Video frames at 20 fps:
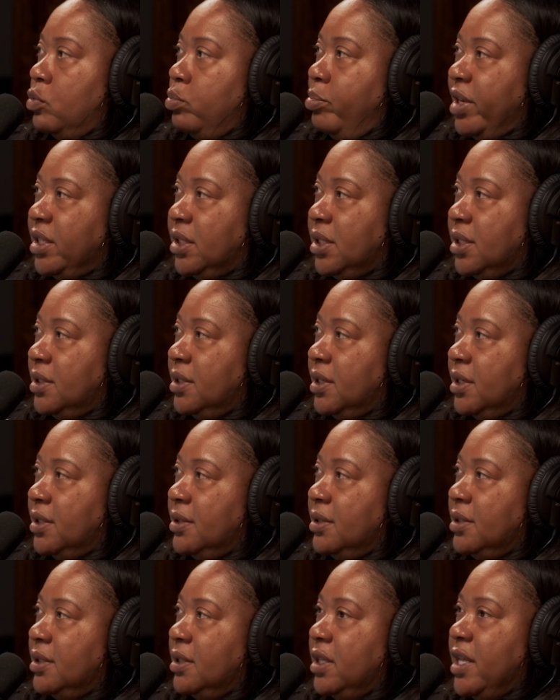
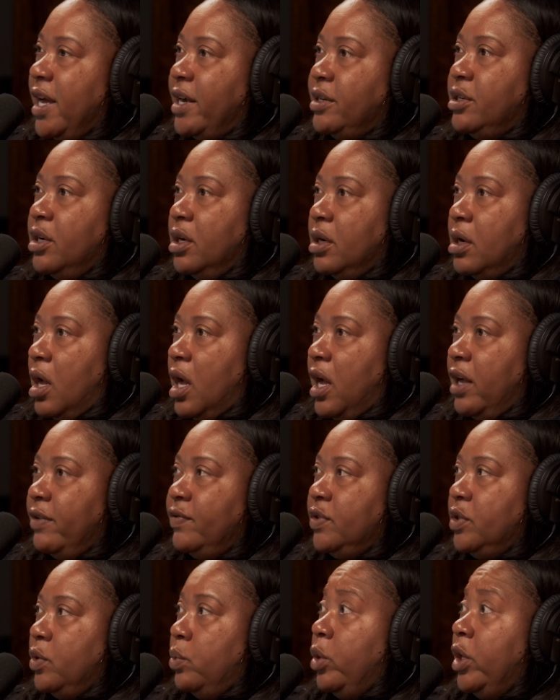businesses that took off.
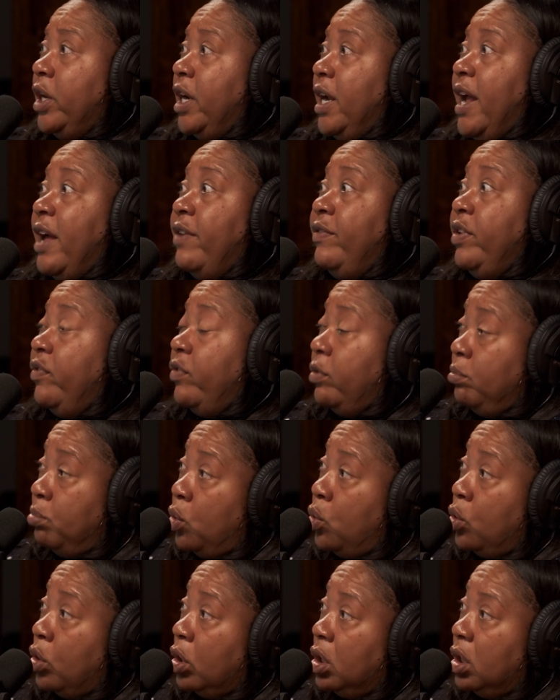So we're going to have even
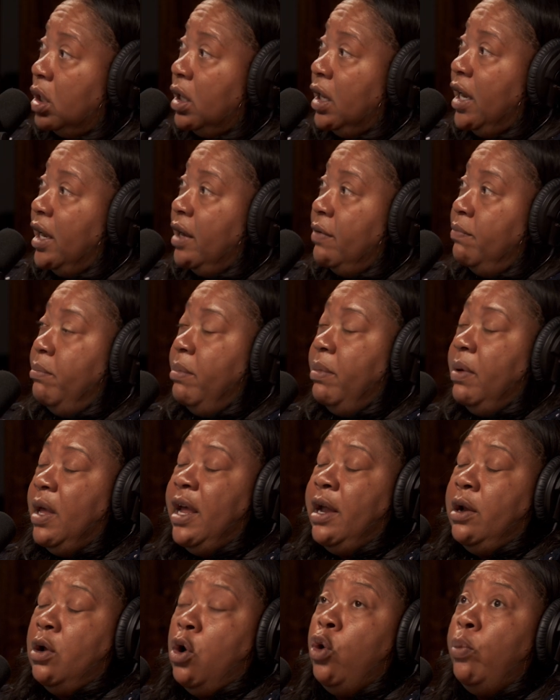more
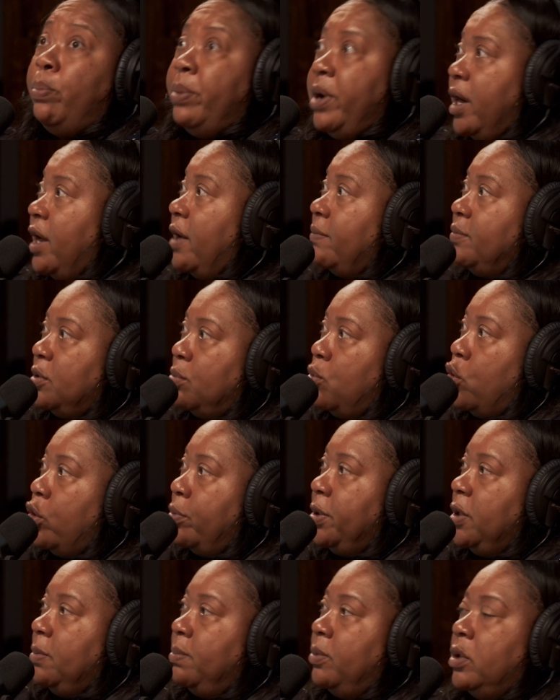and open it up to more
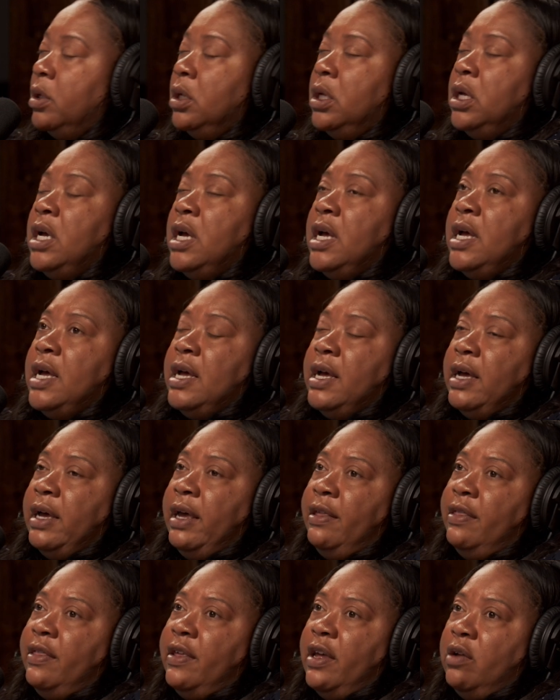people. Awesome.
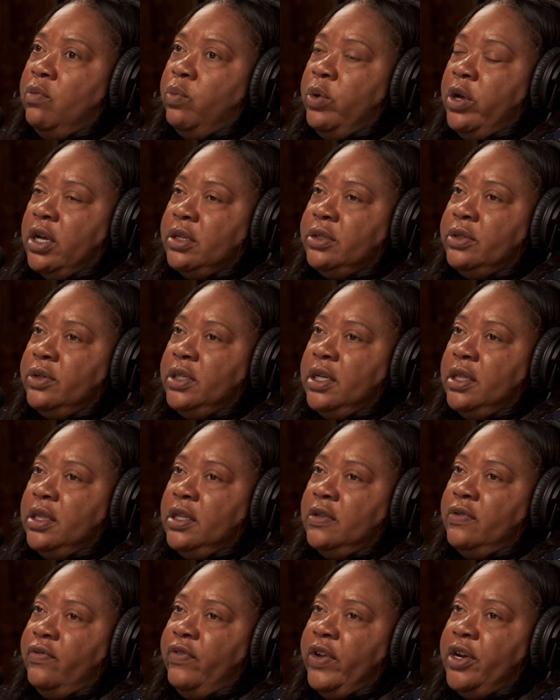And then we also did
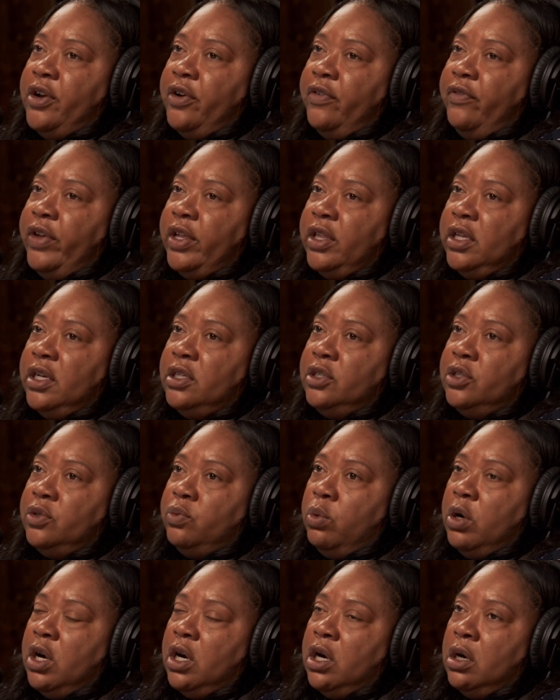this vendor village
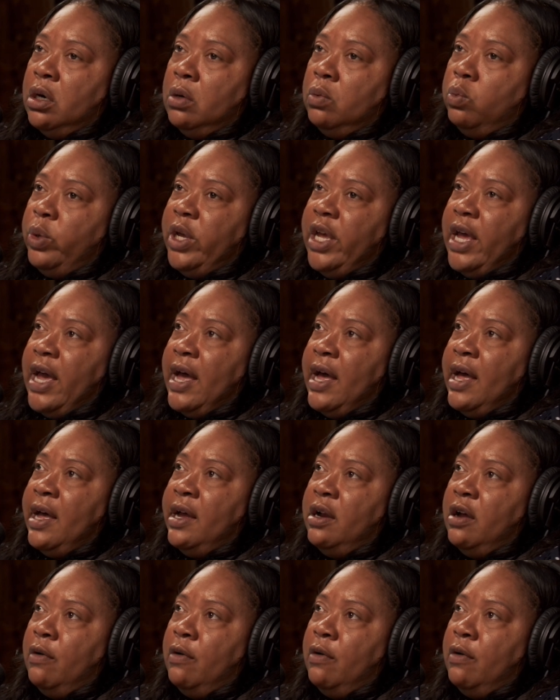where we had a